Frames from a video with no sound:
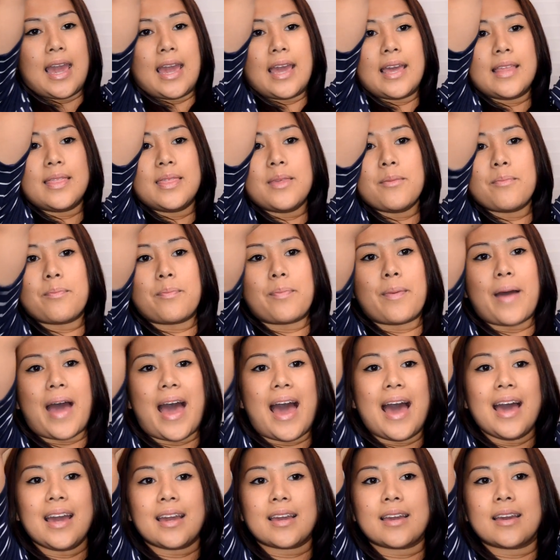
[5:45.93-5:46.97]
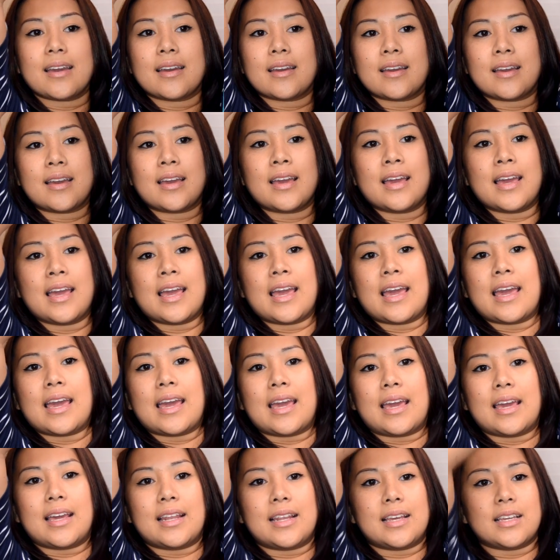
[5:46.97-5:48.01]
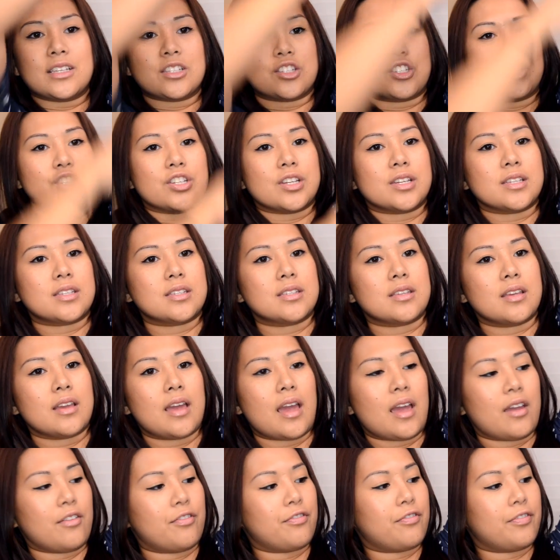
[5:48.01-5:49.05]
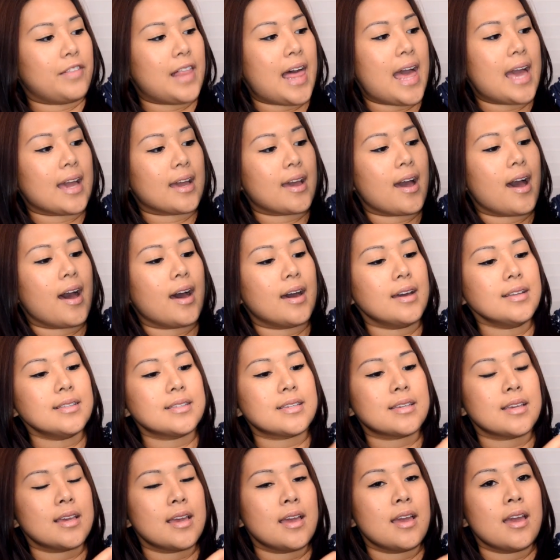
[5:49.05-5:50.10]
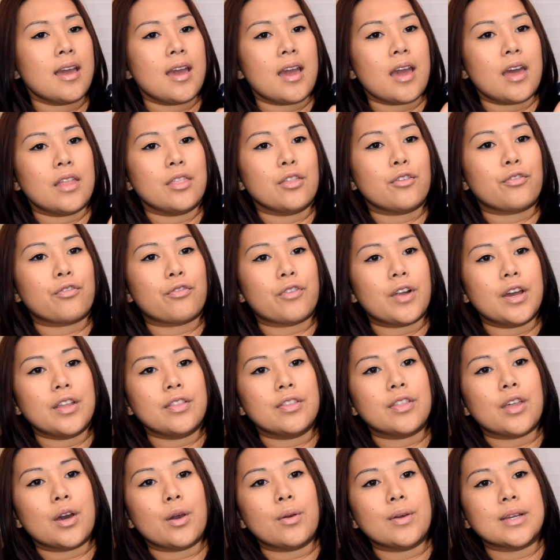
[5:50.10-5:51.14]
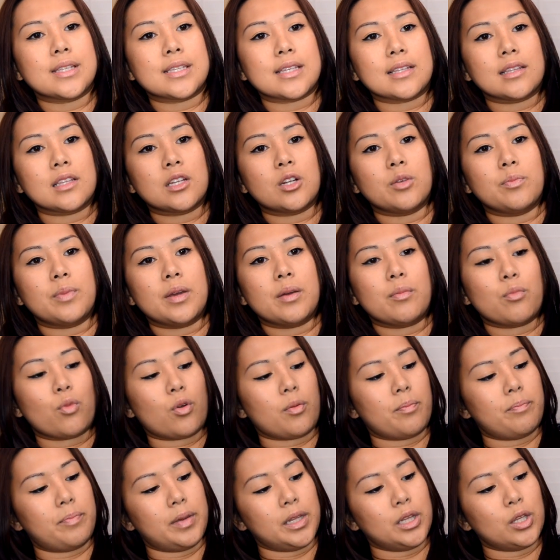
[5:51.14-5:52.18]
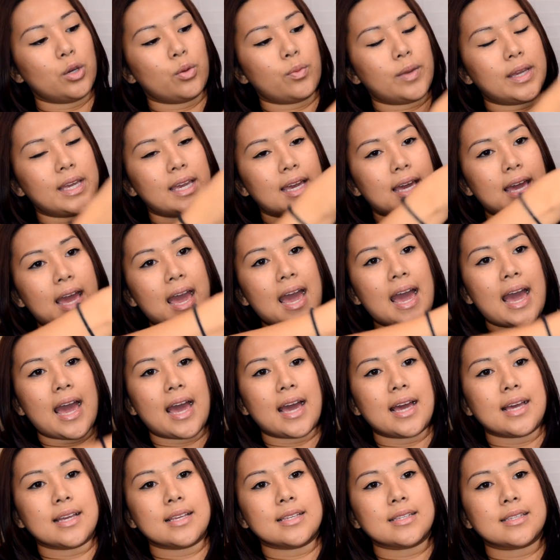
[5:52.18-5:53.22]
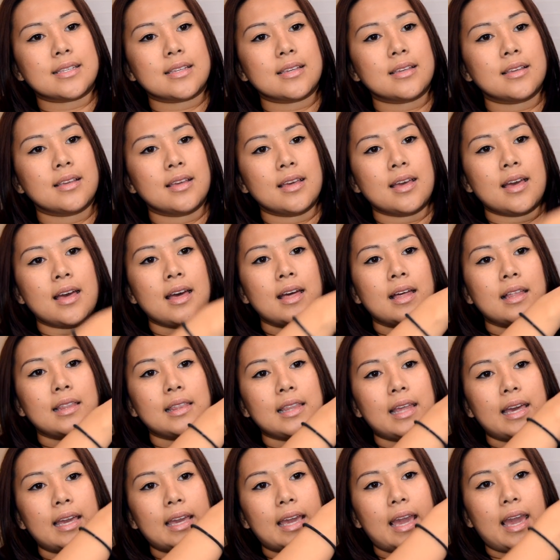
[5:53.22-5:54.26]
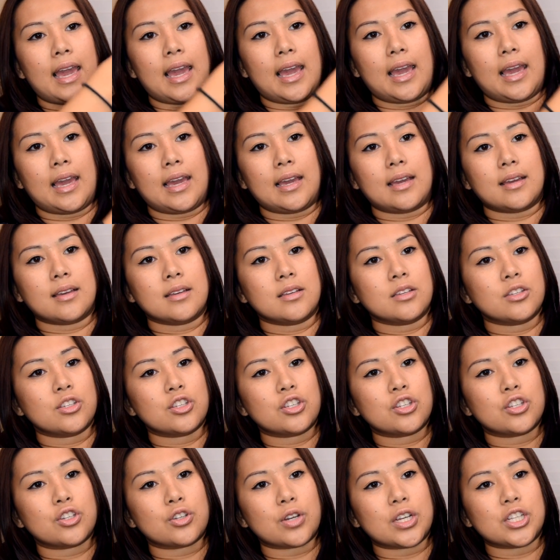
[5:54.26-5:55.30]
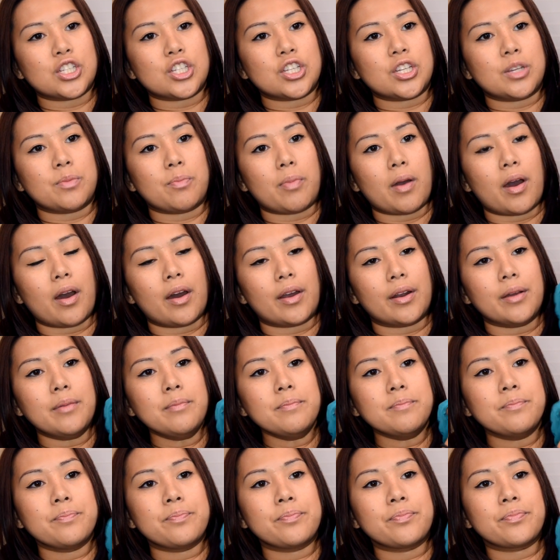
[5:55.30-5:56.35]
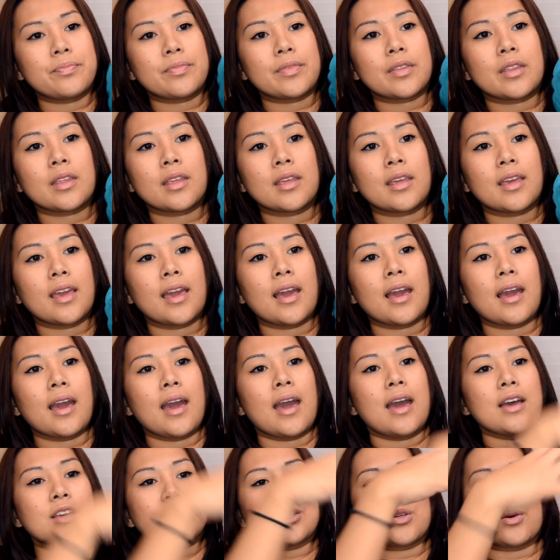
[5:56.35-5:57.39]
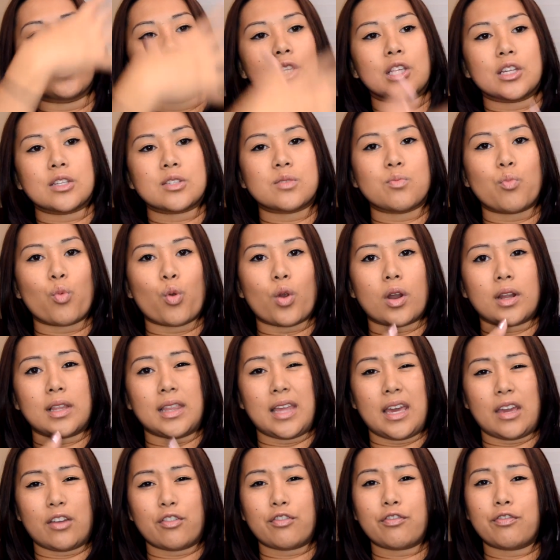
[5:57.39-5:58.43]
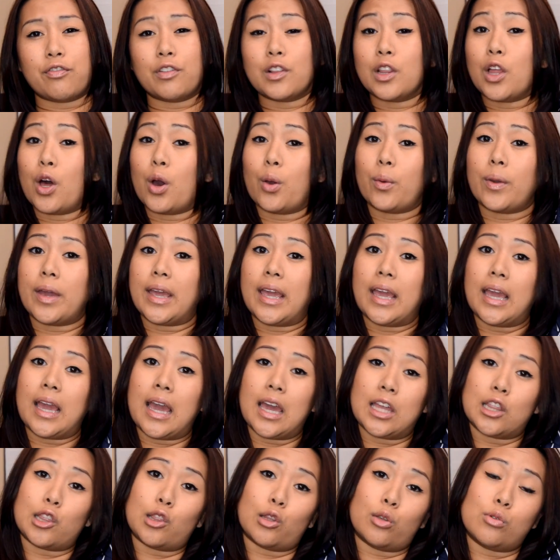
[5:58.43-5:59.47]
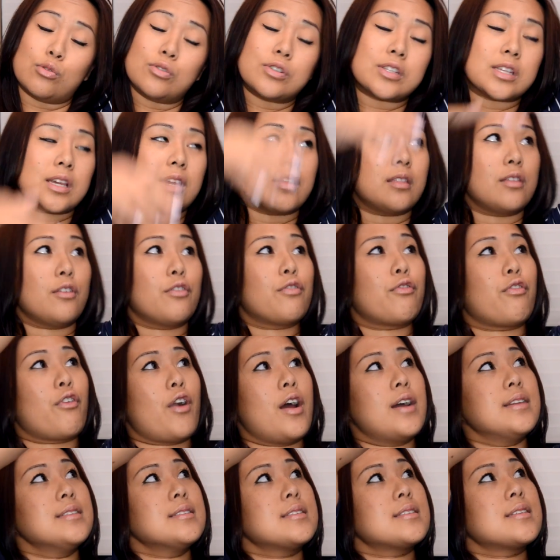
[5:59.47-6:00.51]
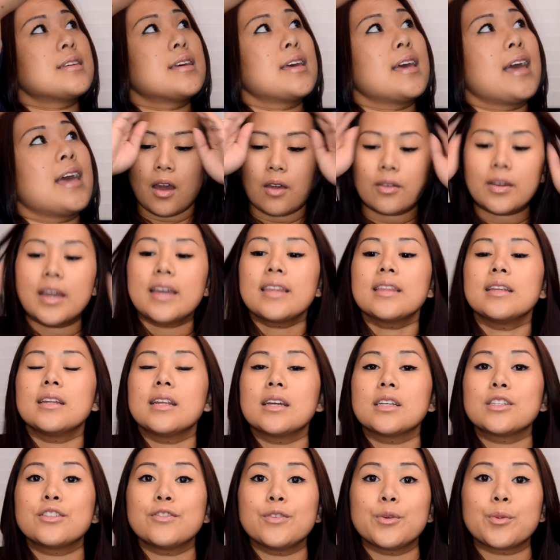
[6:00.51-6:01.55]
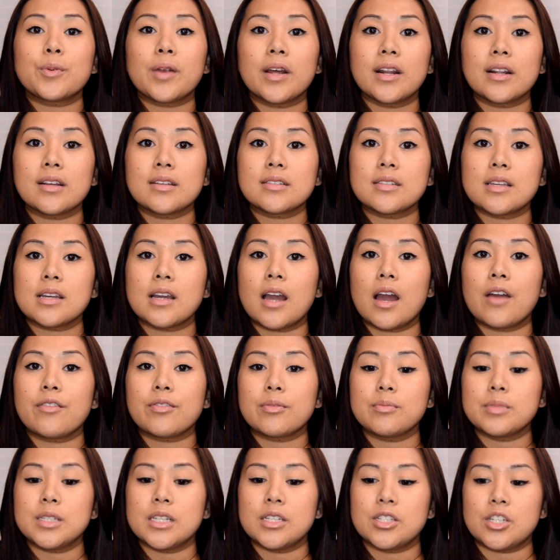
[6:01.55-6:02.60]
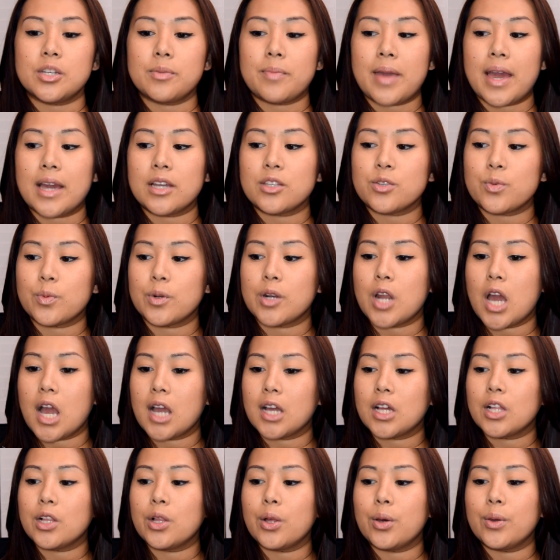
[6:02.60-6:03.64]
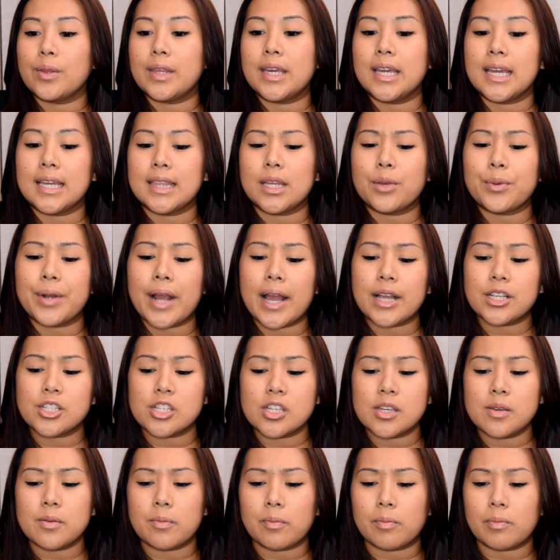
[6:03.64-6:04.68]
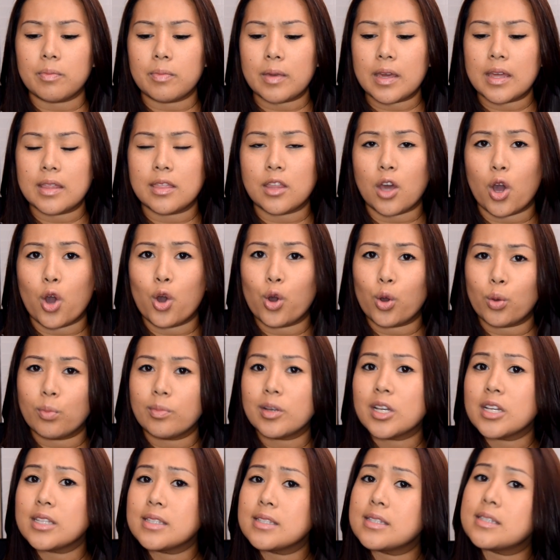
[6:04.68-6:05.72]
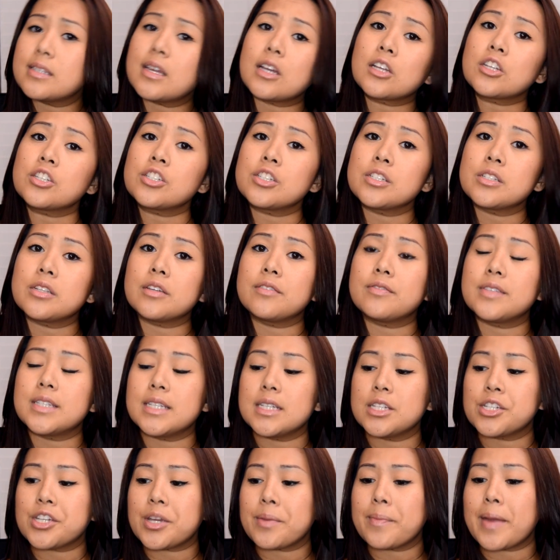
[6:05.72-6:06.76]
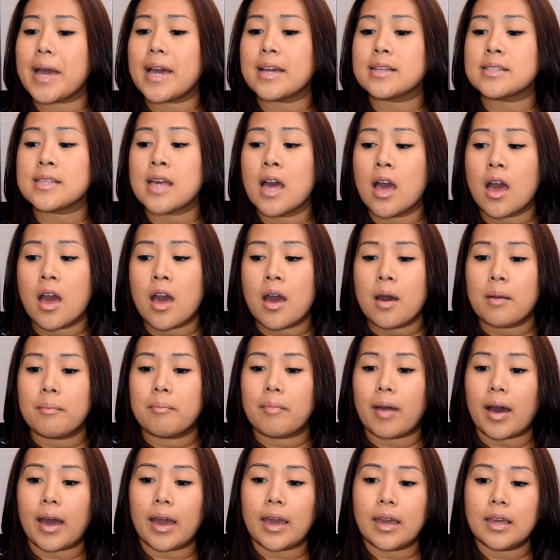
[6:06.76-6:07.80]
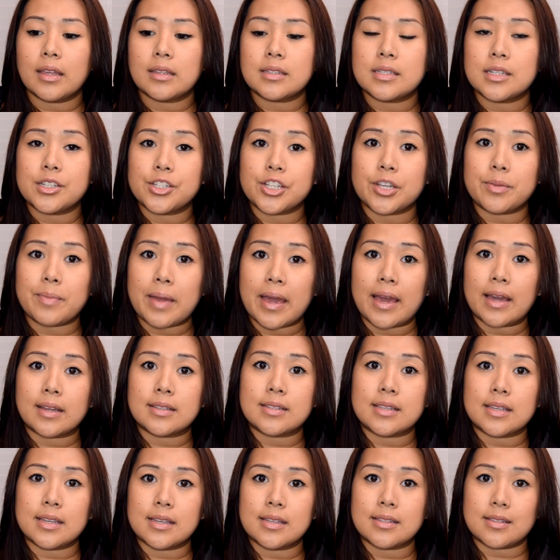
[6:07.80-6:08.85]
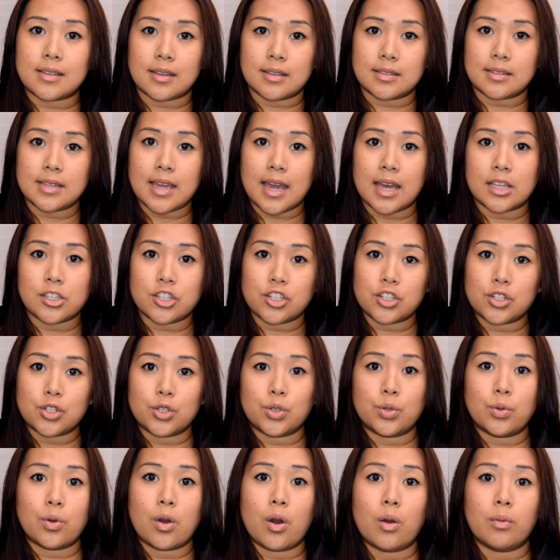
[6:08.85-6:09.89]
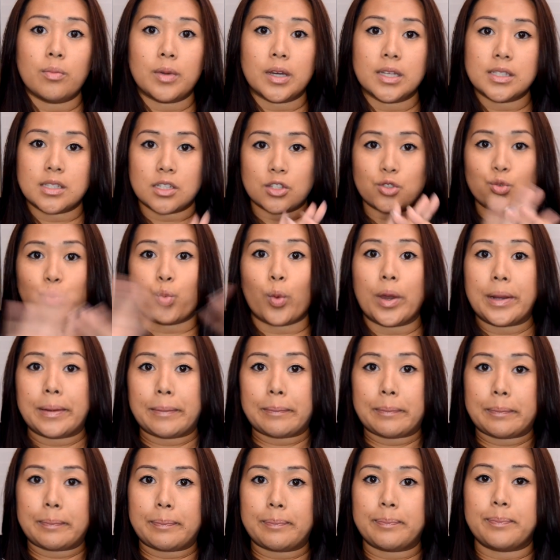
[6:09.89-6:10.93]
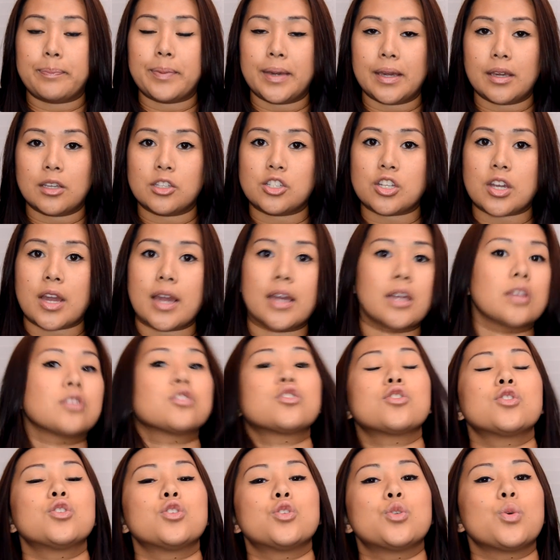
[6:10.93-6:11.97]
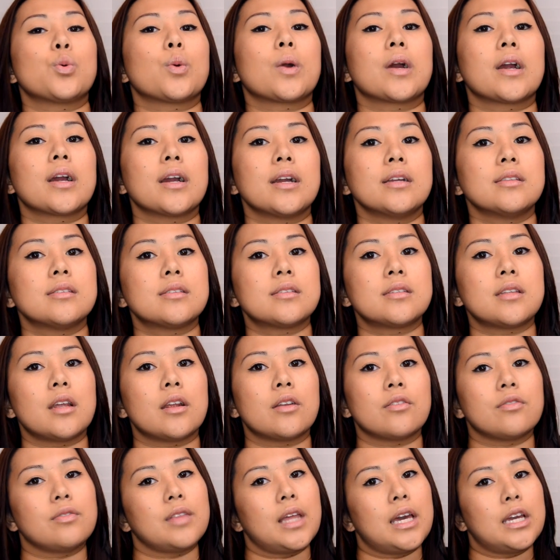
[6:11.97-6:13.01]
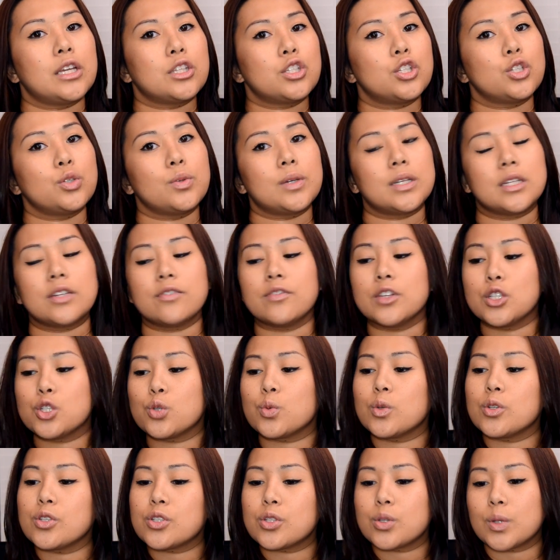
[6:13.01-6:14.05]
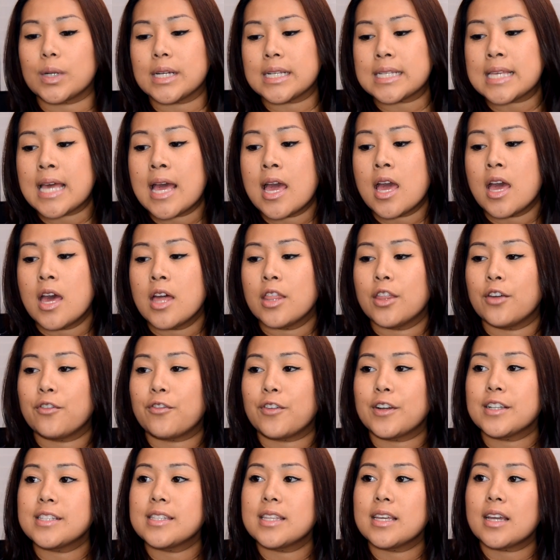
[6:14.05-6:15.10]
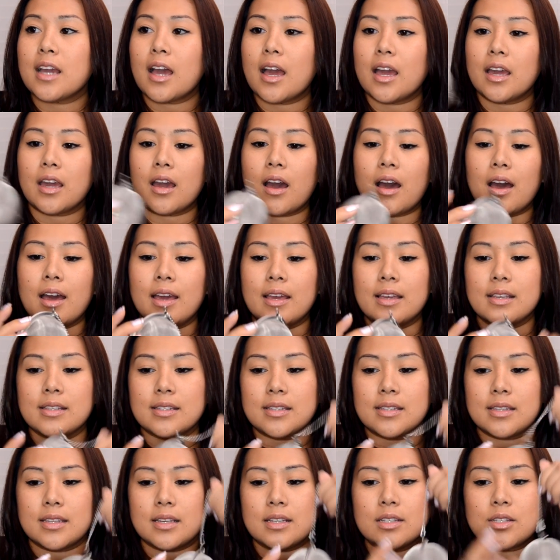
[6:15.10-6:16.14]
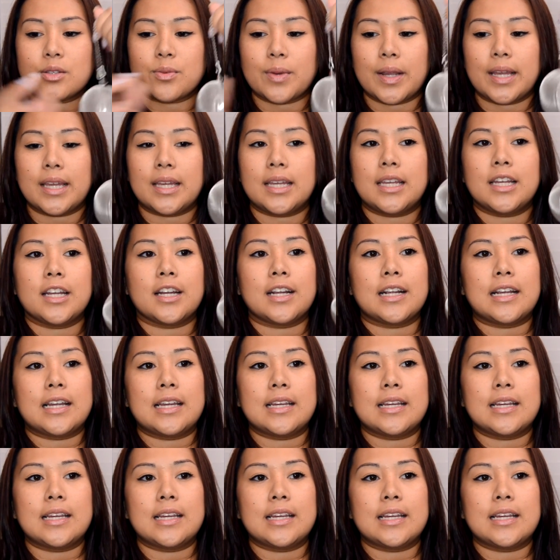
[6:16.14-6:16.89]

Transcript: In the back, it is just a flat cut in the front, though, it's a little bit more billowy. It has like a stretchy bottom. So it looks more like flowy and loose in the front. Okay, the next few products I got from TJ Maxx were not clothing. And then we're actually in the home goods section of TJ Maxx. My TJ Maxx is attached to home goods. It's one big giant store instead of like two individual stores. The first thing I got is this right here.